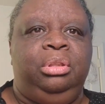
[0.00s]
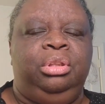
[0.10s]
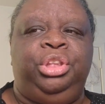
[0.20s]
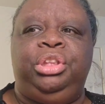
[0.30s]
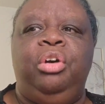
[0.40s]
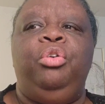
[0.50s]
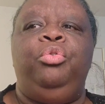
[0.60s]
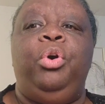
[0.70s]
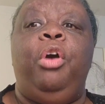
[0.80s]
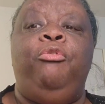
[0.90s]

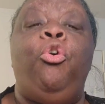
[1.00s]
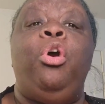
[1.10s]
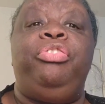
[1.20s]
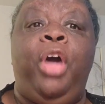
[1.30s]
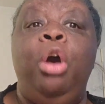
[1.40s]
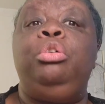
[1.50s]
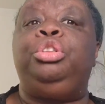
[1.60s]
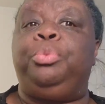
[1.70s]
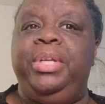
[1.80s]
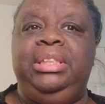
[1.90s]
So for
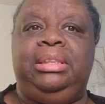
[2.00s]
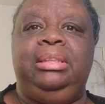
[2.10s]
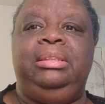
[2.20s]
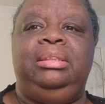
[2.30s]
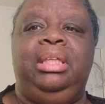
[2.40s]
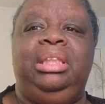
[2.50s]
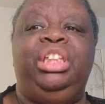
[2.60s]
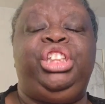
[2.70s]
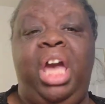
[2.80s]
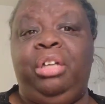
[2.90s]
those reasons, the
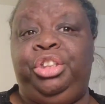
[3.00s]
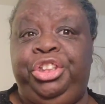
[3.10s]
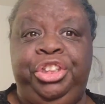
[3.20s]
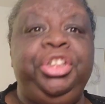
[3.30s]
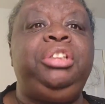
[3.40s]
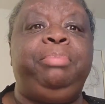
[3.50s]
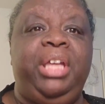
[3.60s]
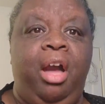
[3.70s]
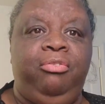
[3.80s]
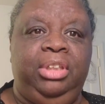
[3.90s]
child should
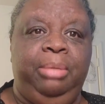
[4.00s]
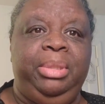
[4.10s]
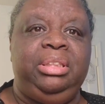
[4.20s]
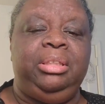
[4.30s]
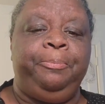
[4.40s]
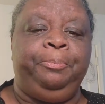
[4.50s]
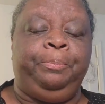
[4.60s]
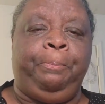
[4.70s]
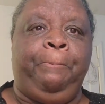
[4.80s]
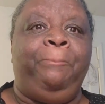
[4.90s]
be off limits.
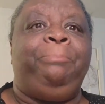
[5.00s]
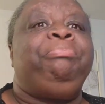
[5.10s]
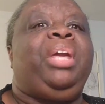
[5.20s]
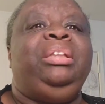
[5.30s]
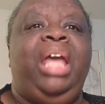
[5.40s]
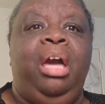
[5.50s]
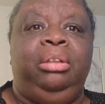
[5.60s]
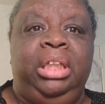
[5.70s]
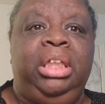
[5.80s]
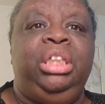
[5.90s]
Now,
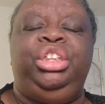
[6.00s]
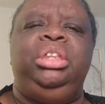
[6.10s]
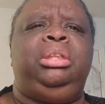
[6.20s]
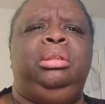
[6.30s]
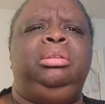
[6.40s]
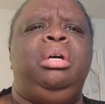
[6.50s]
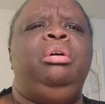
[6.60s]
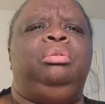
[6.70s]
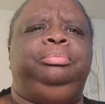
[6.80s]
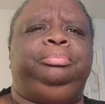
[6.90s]
Nicki, she's an
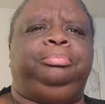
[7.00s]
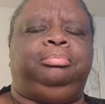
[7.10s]
adult.